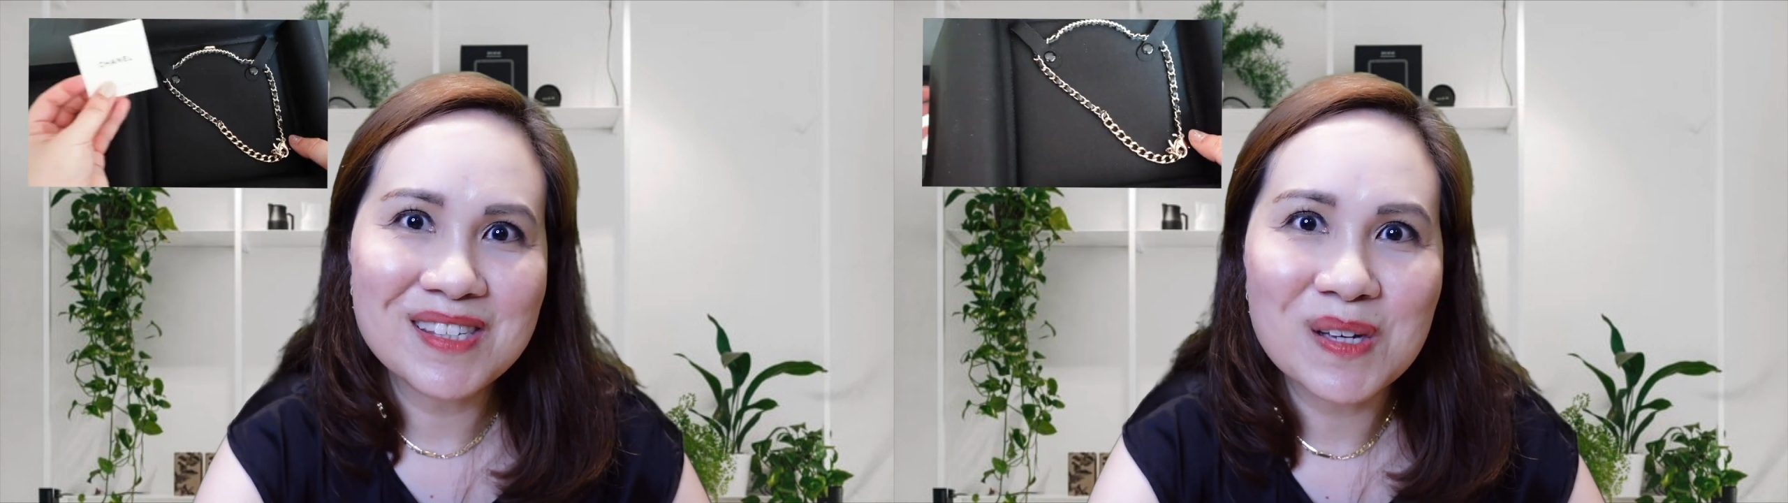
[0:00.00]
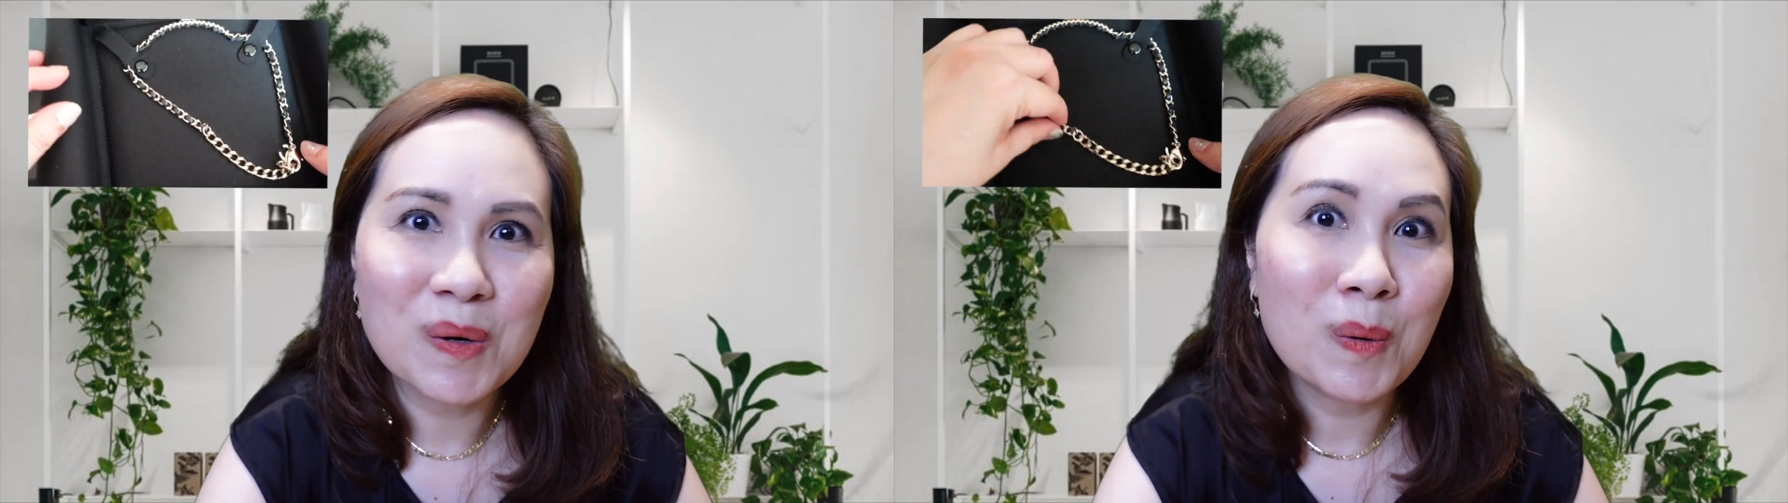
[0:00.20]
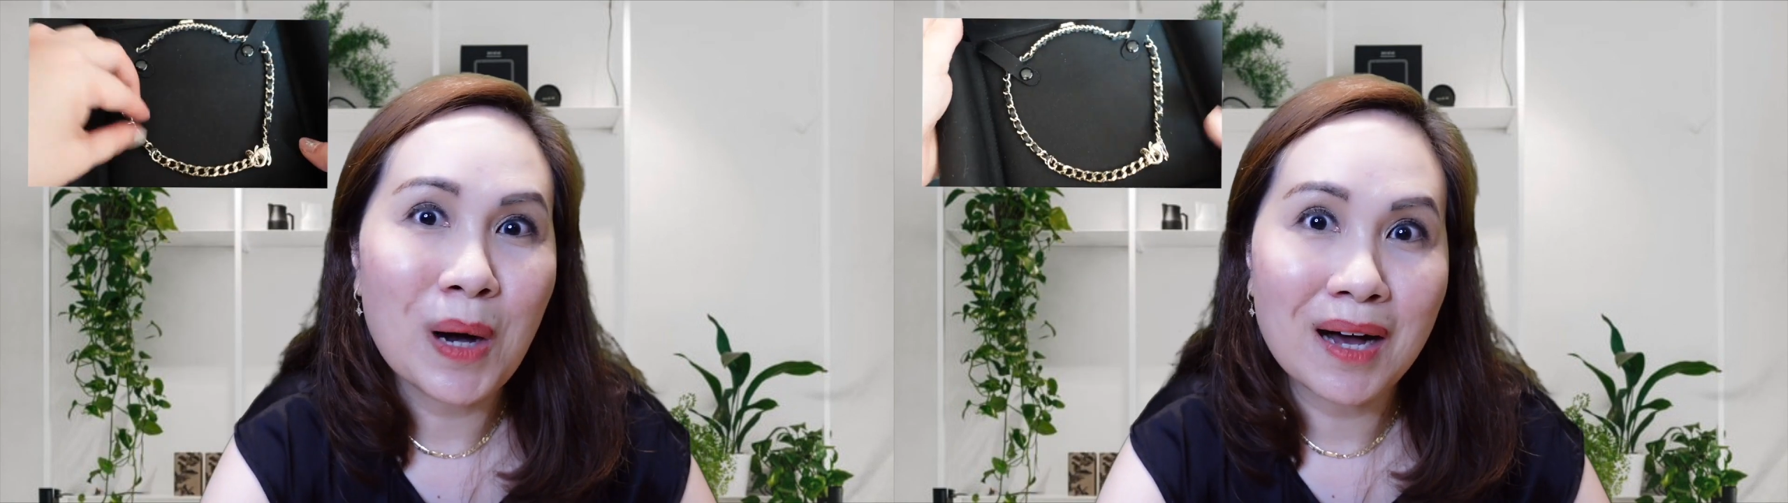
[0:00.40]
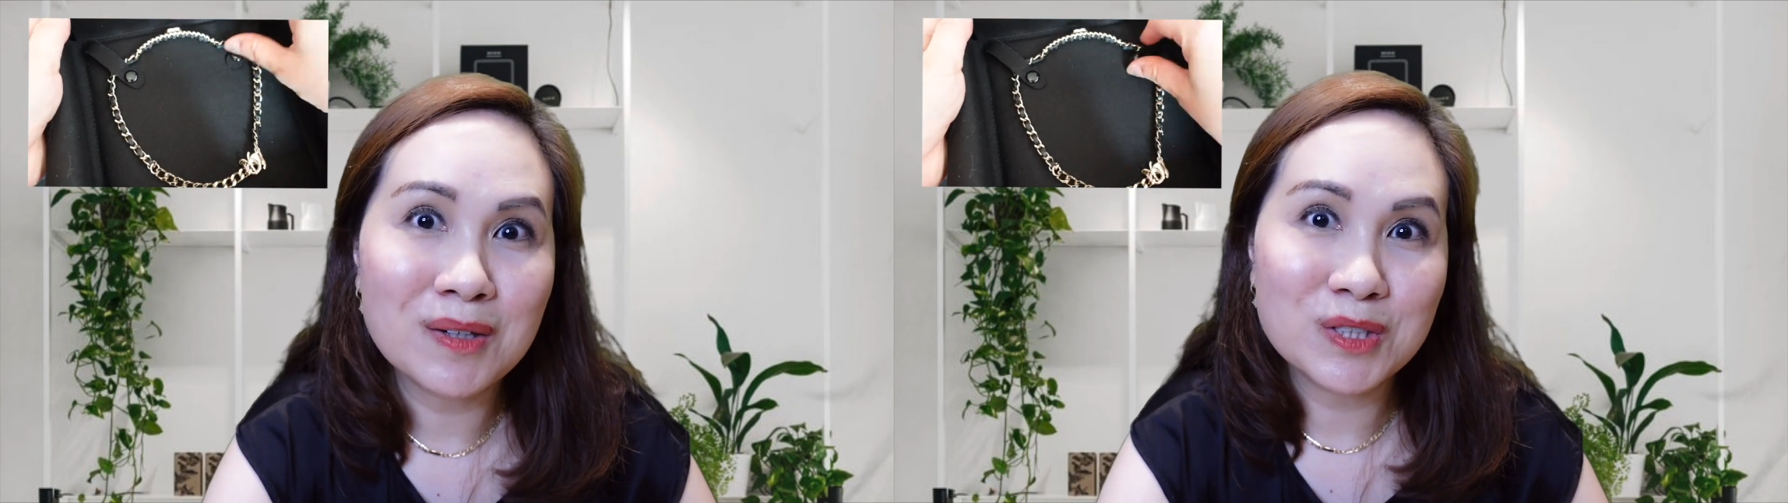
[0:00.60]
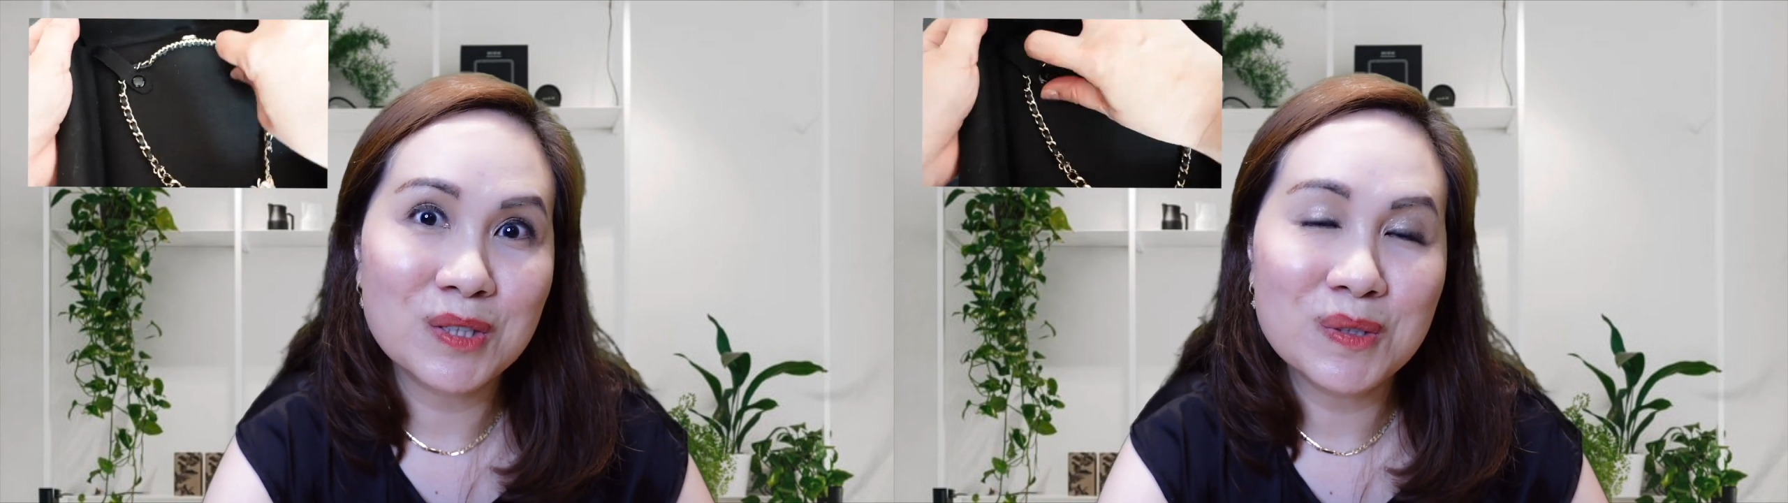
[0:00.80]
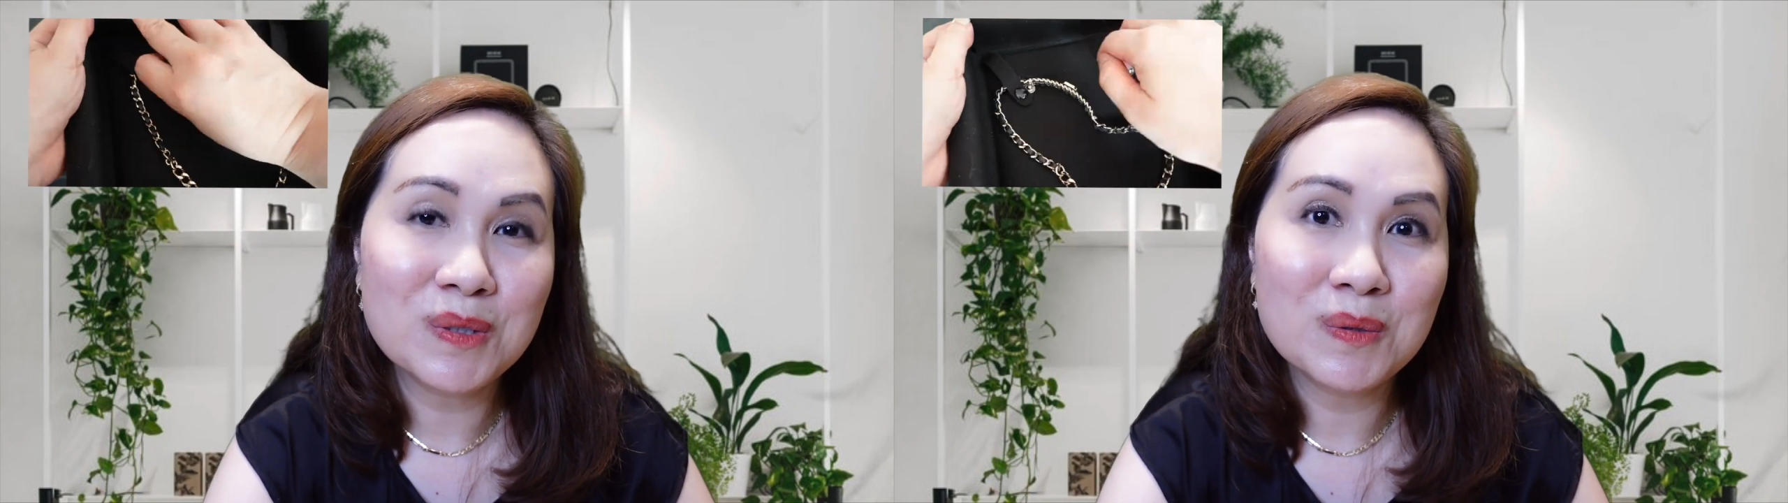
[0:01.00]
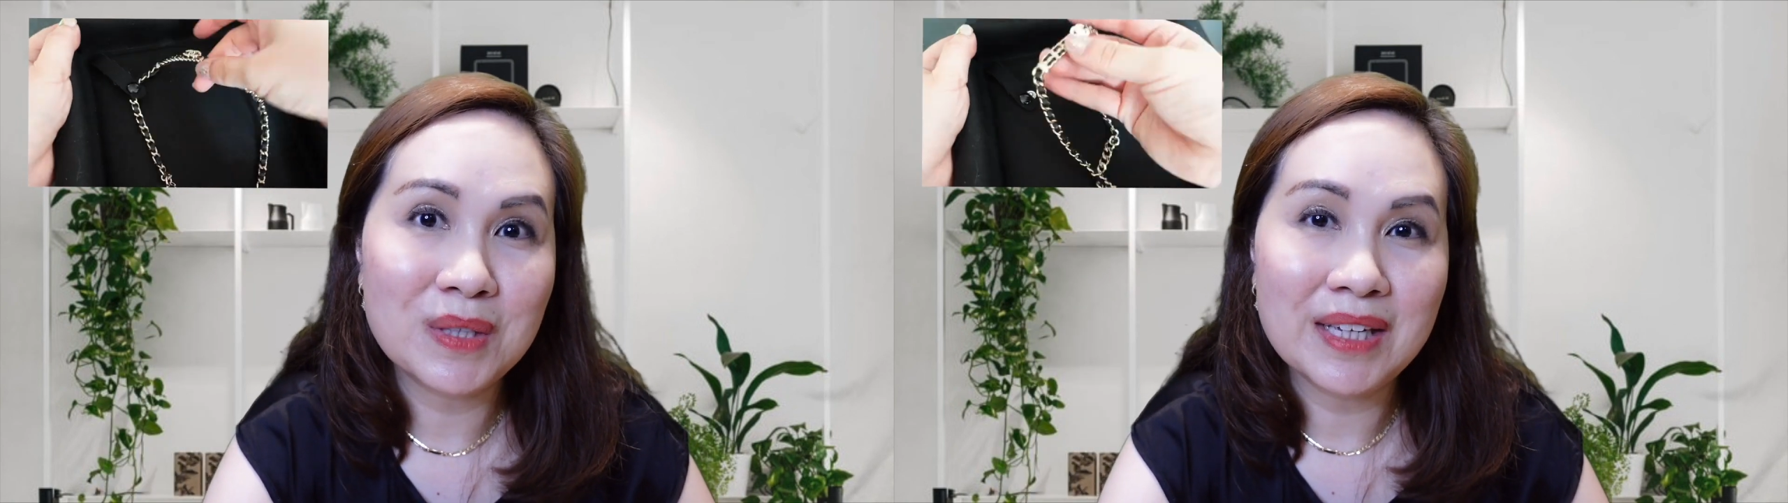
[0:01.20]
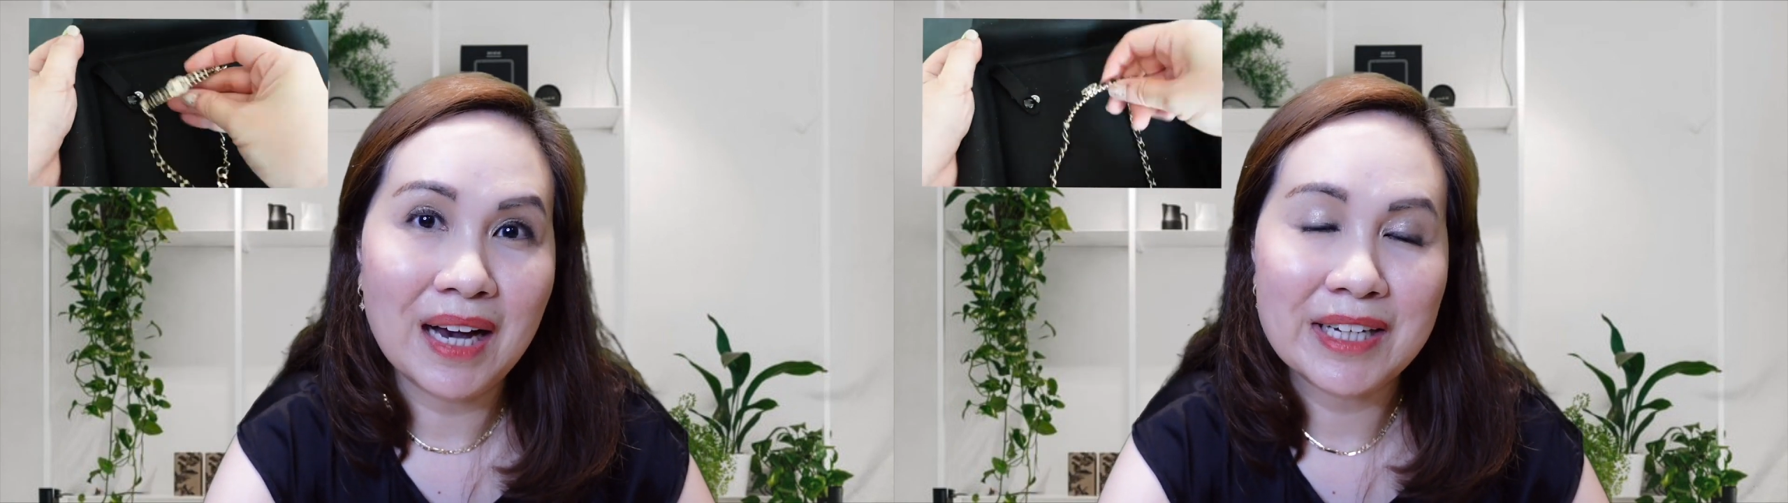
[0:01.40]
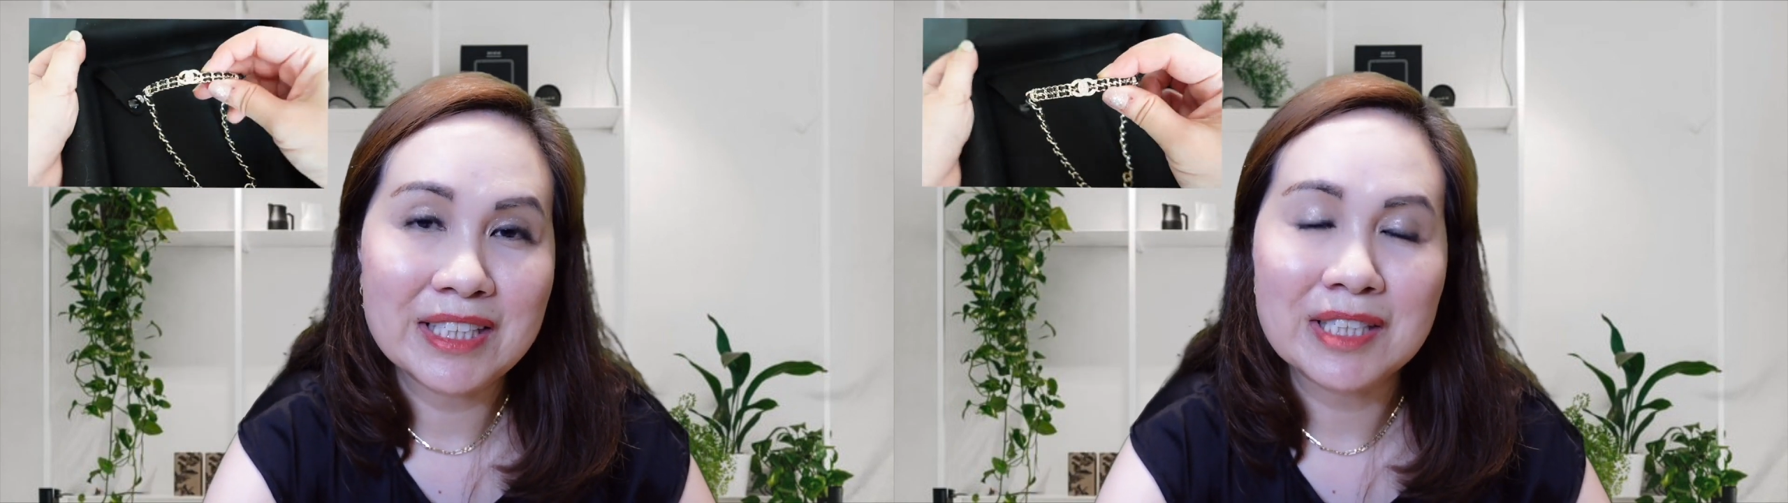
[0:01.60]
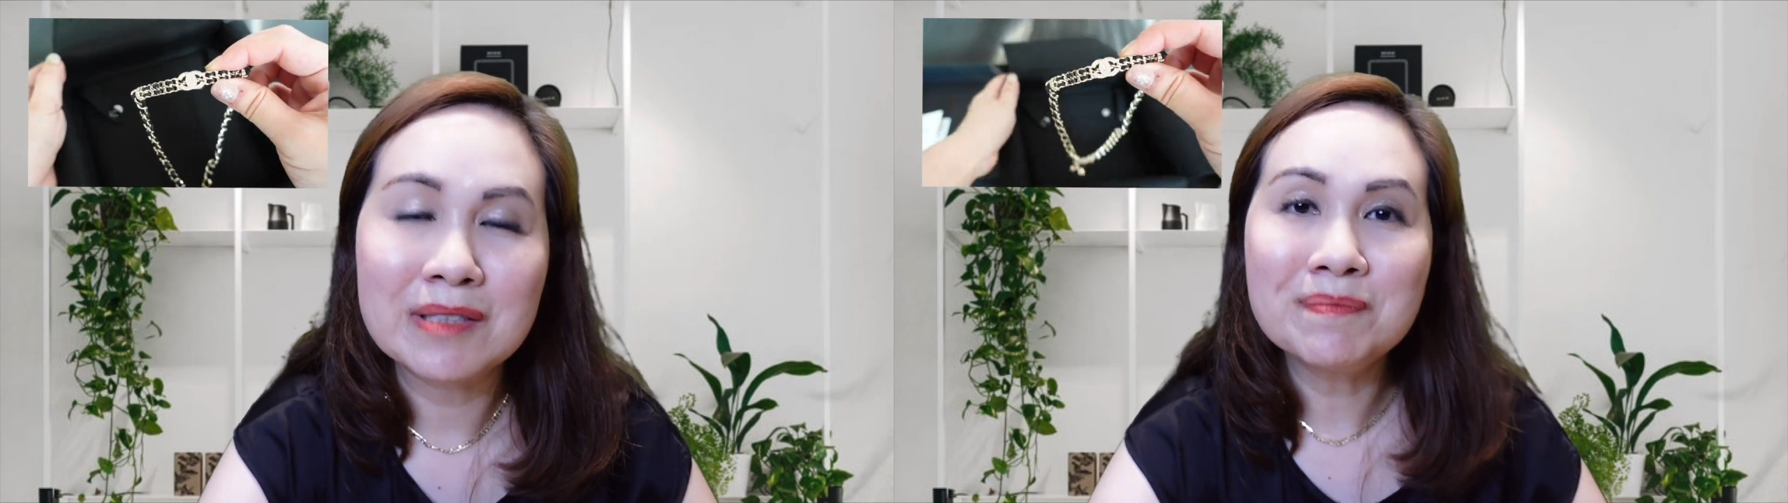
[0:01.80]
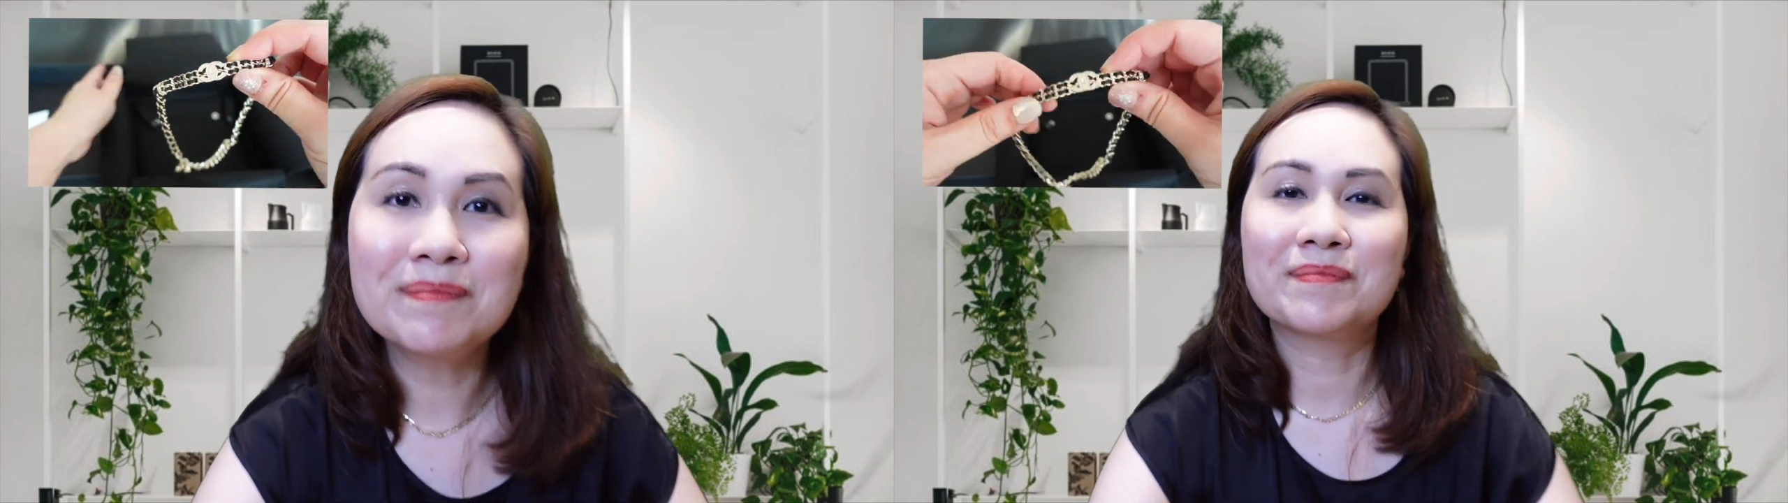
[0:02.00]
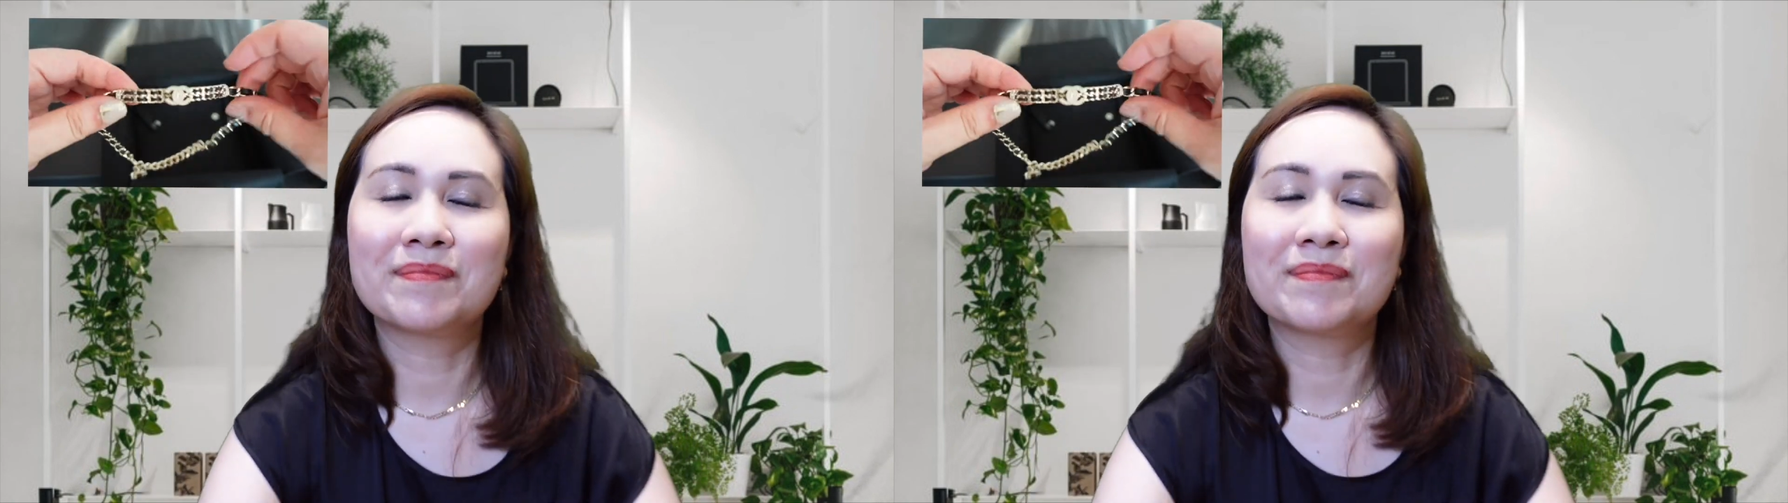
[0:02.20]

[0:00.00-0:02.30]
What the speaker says: so I'll show you the item.